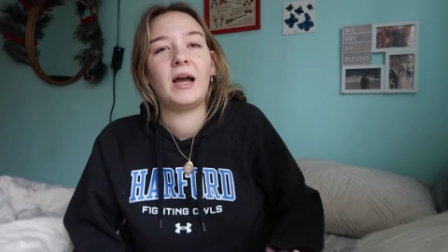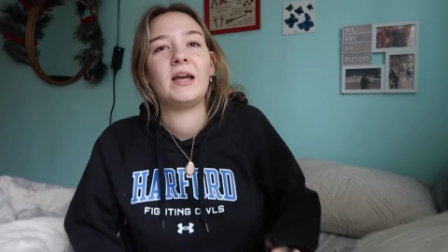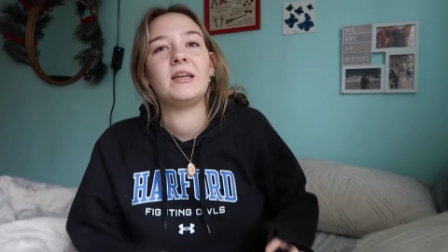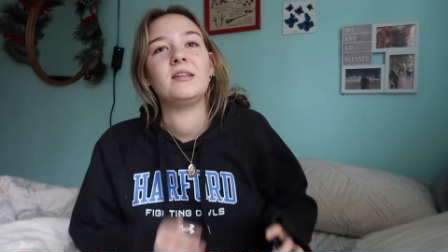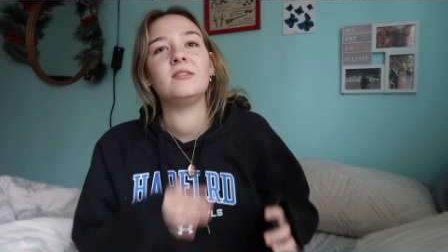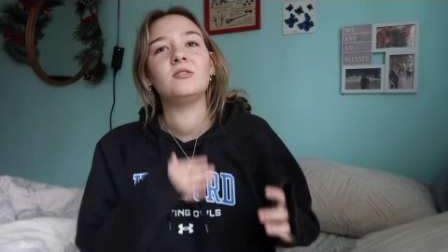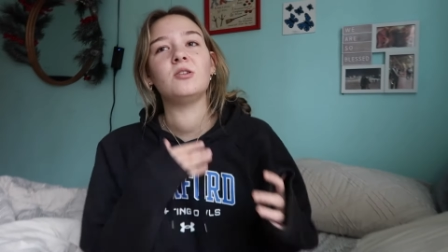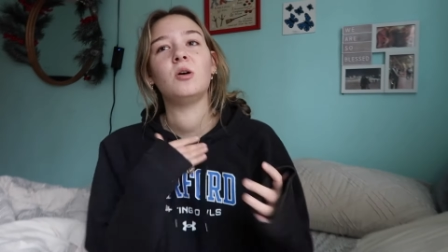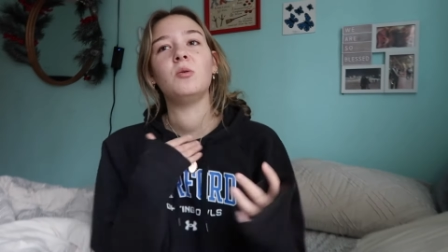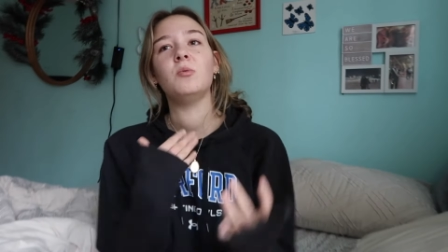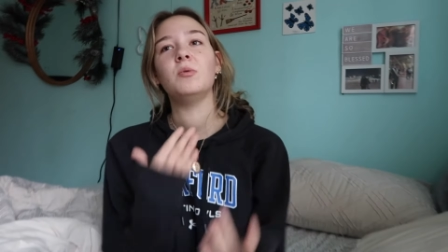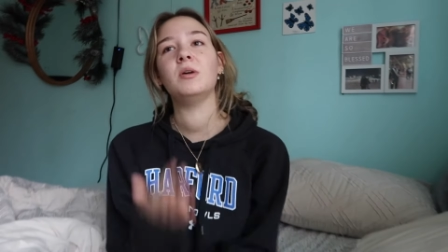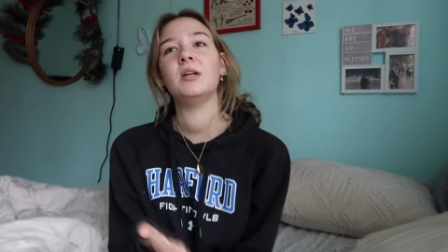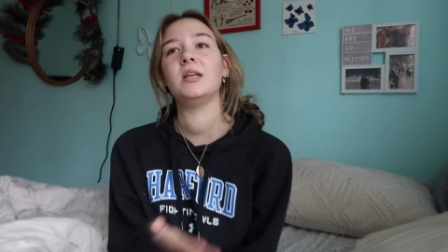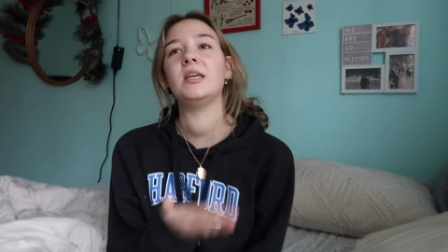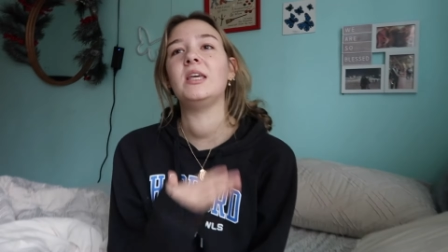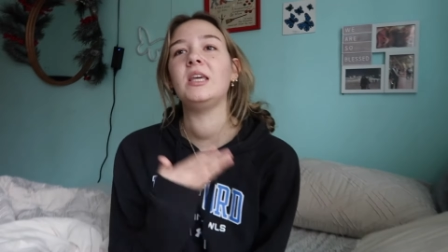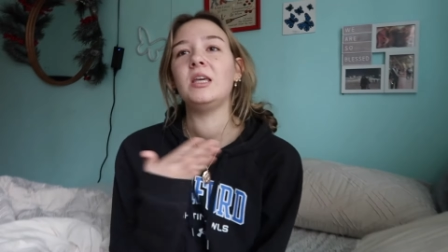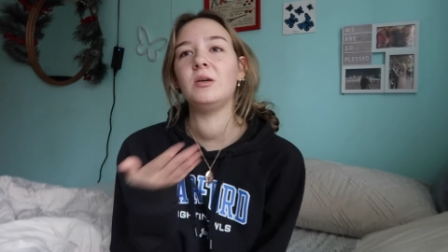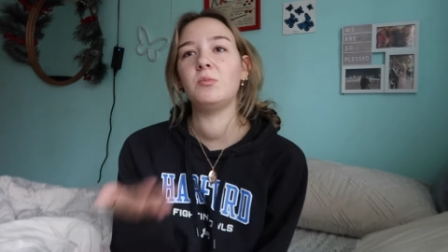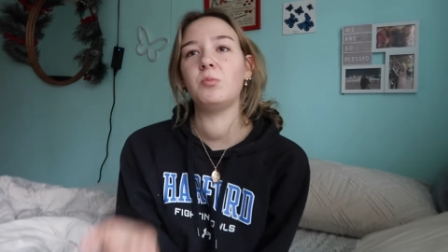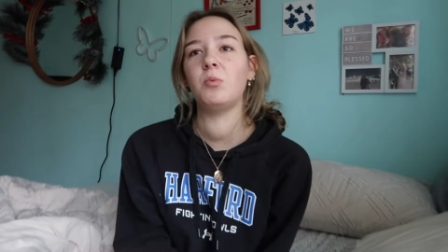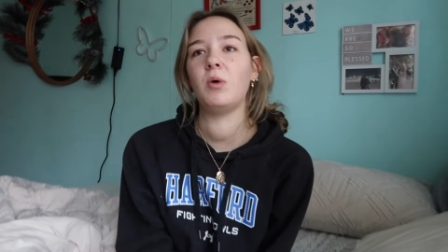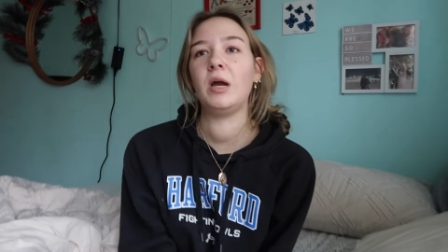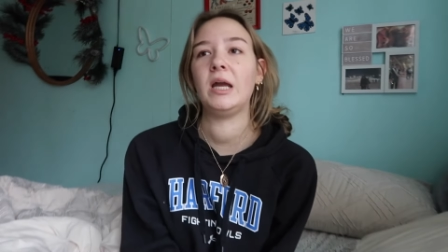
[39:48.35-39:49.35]
I don't want to
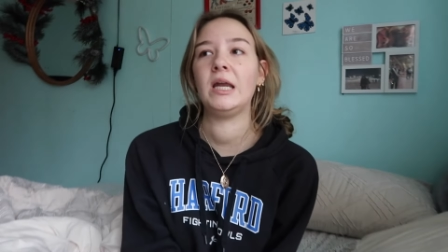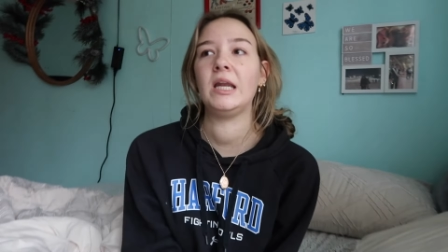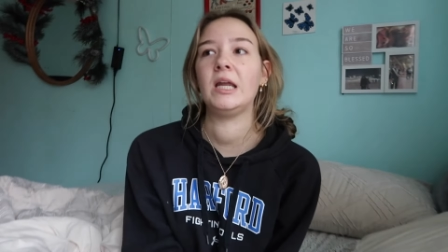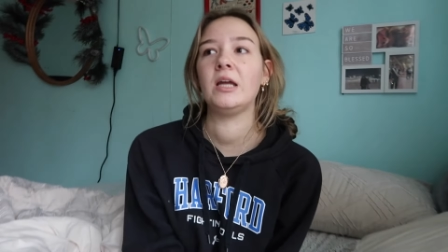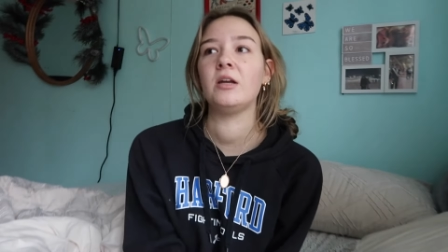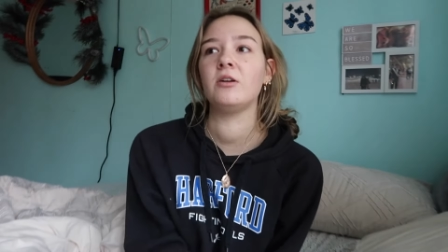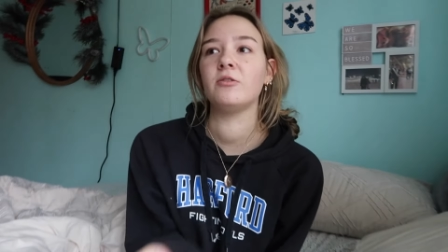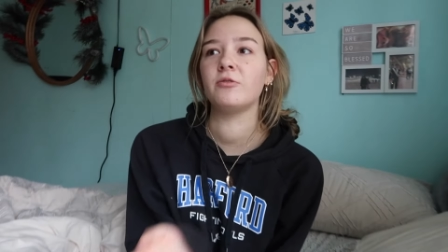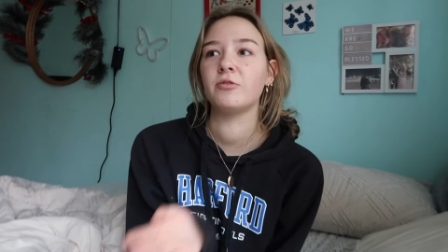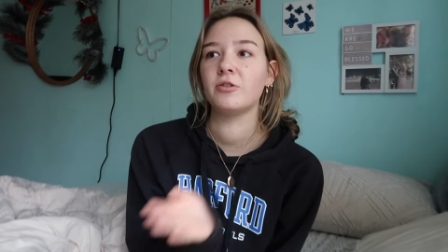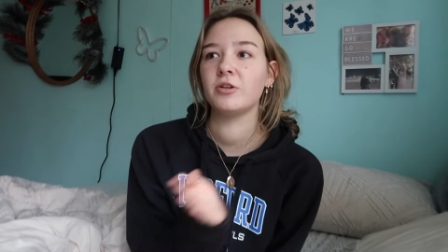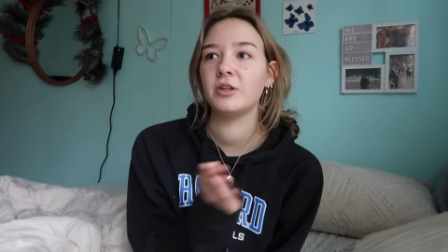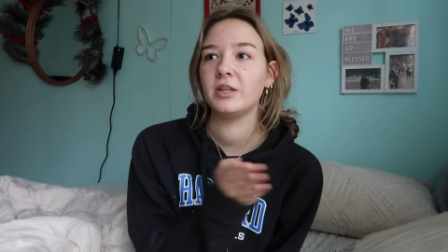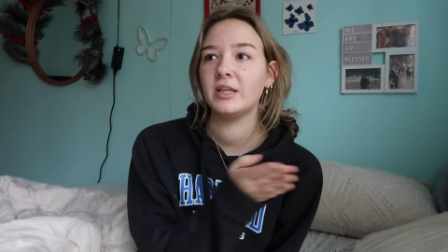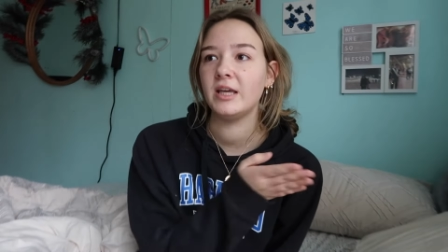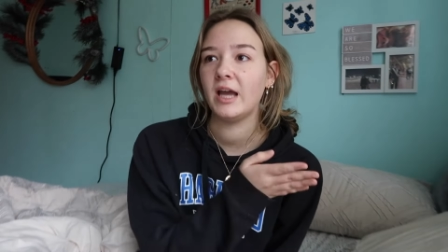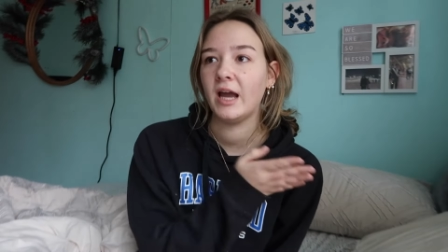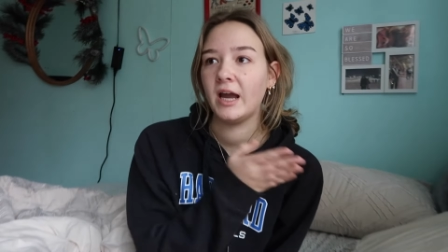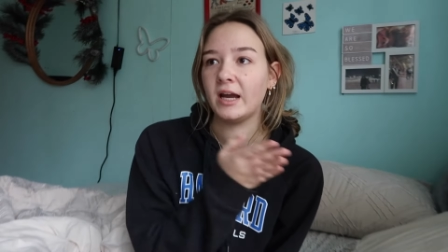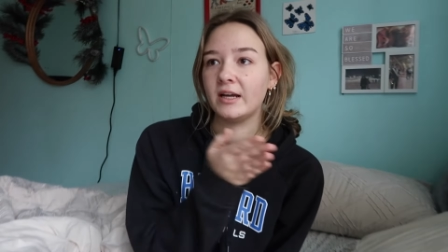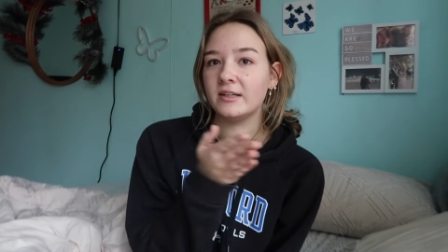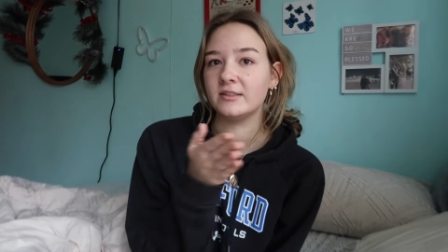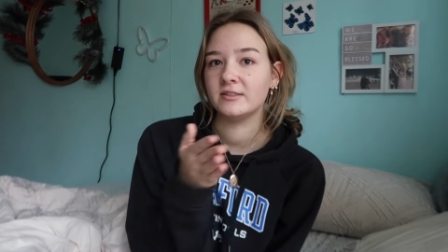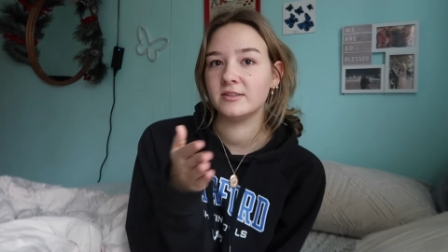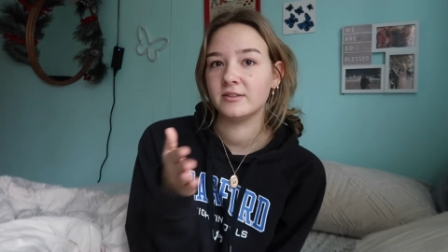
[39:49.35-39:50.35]
keep waiting for the
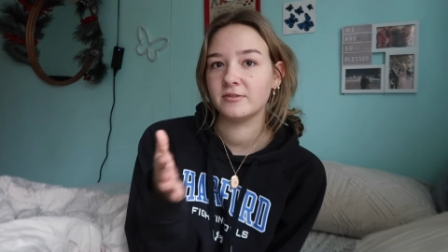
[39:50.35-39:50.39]
end